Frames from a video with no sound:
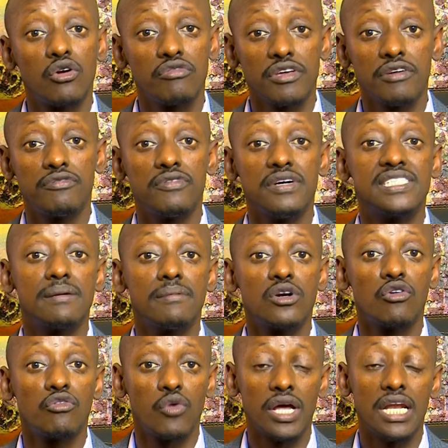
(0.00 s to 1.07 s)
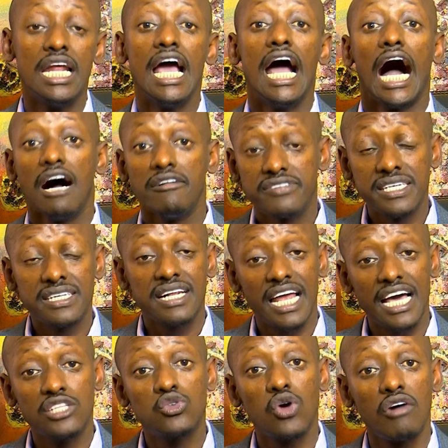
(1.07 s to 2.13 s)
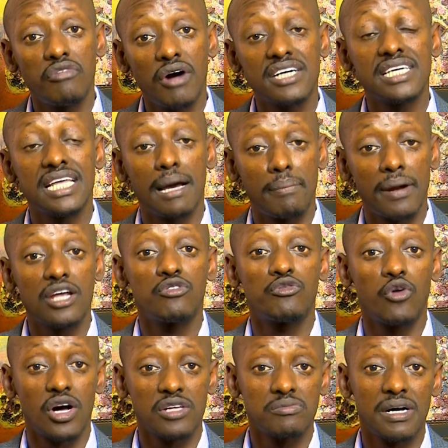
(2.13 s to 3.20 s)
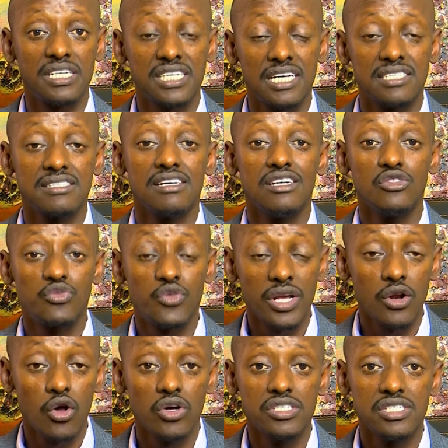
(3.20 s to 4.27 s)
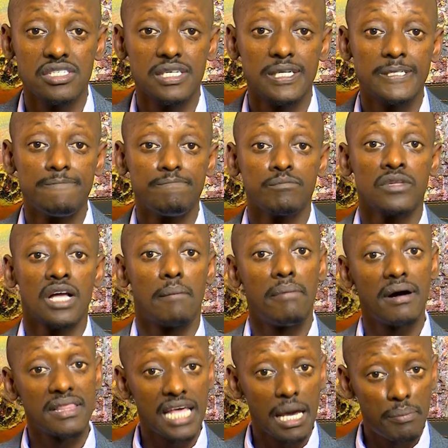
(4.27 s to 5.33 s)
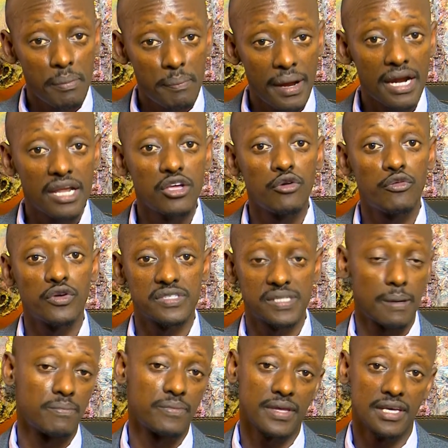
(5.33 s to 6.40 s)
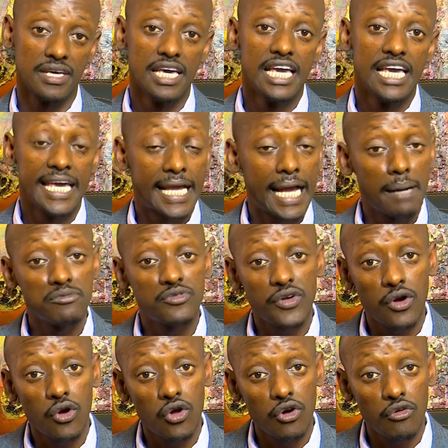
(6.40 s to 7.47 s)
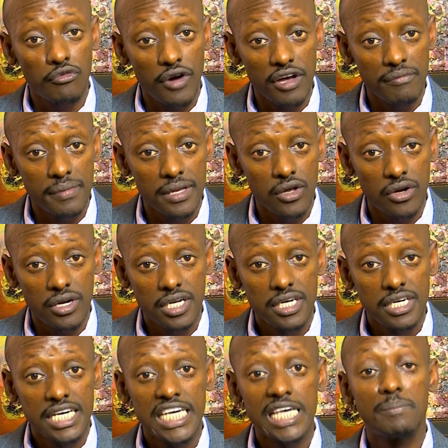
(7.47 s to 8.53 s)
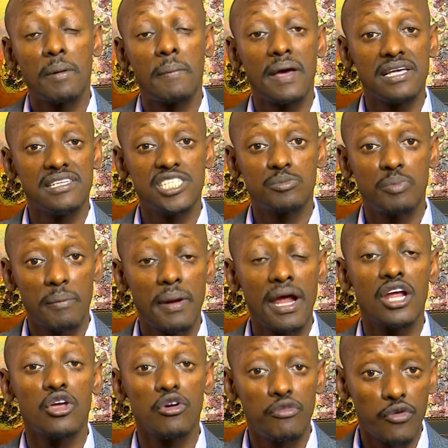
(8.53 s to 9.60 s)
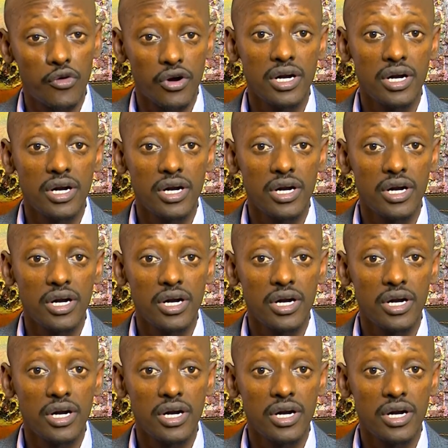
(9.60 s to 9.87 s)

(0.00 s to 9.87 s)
of if, it's a matter of when. I've seen clients who have actually applied for as much as 3 loans, but they are preparing you for something. He comes for a loan of 5 million, he's preparing you for